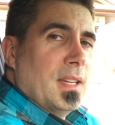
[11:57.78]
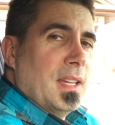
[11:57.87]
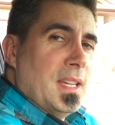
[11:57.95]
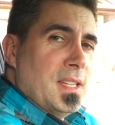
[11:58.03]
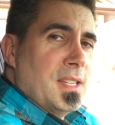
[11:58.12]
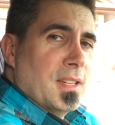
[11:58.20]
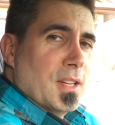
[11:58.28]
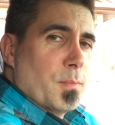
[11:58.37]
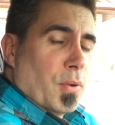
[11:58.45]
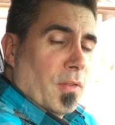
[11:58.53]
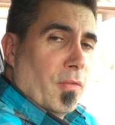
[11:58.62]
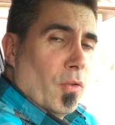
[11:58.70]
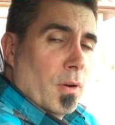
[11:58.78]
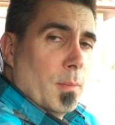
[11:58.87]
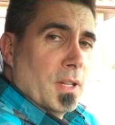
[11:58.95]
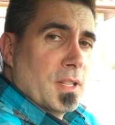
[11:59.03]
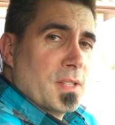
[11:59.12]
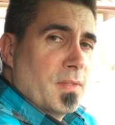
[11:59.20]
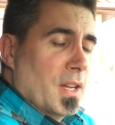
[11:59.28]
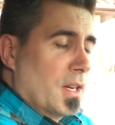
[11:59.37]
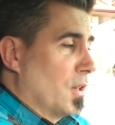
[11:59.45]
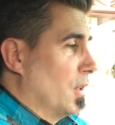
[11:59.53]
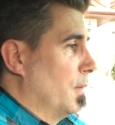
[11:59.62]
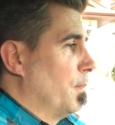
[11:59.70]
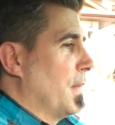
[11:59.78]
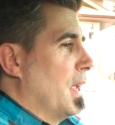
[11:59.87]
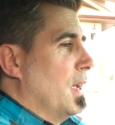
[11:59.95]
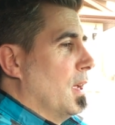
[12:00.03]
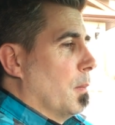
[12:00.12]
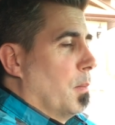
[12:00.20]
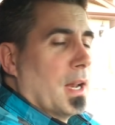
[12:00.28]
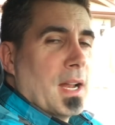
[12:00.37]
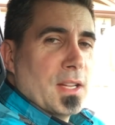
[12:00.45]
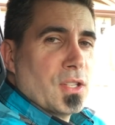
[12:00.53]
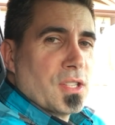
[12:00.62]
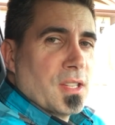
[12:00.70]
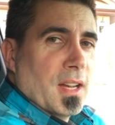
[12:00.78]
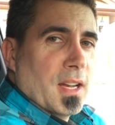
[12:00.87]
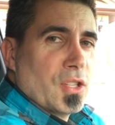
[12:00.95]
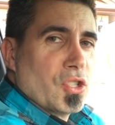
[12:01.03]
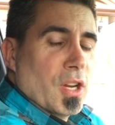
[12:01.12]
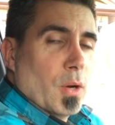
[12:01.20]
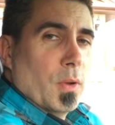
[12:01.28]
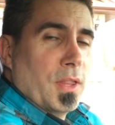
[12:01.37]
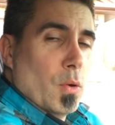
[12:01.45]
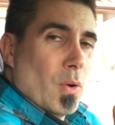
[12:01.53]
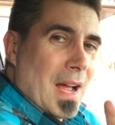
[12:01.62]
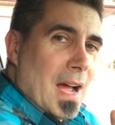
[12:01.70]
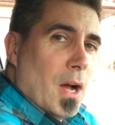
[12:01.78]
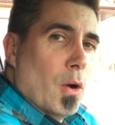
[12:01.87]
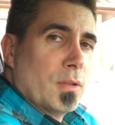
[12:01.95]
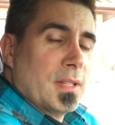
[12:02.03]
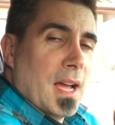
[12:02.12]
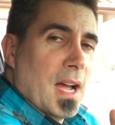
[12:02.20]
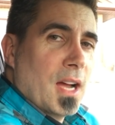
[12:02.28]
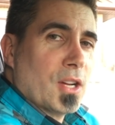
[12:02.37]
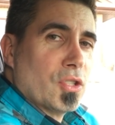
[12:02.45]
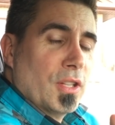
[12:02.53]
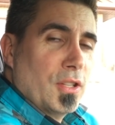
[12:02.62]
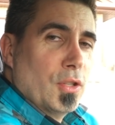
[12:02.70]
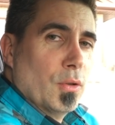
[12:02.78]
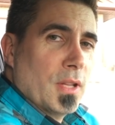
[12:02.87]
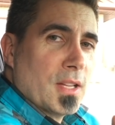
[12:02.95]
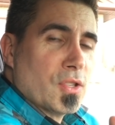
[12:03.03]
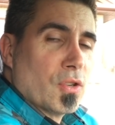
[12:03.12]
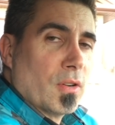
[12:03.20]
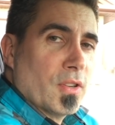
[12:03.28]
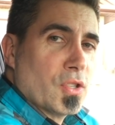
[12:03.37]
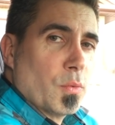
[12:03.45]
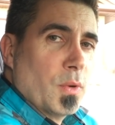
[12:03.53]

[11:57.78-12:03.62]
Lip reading: easy to perform on this vehicle, but I just thought I'd share with you how to actually do that service